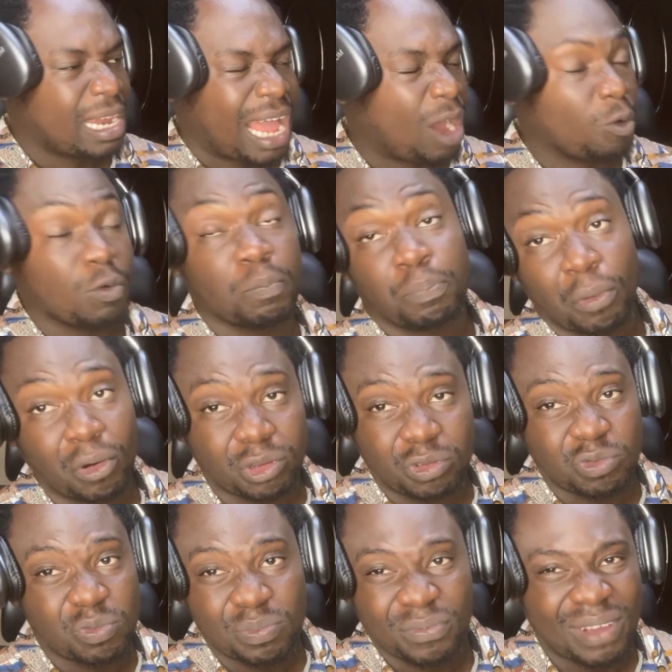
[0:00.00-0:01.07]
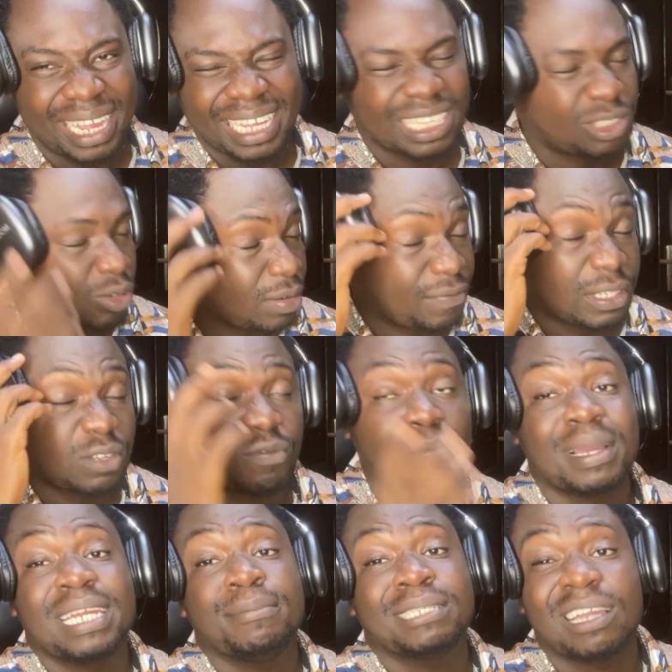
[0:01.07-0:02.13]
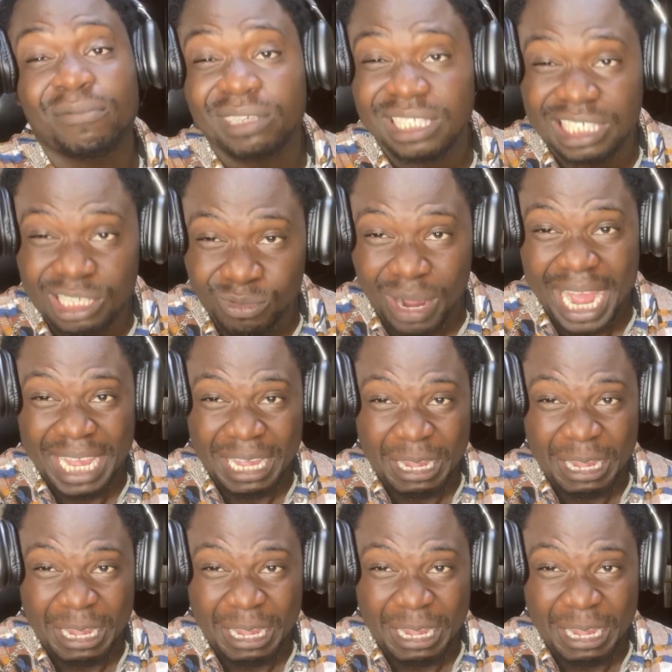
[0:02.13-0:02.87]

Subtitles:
I will bore you if I get to it. First of all, my name is Kevin T.Y.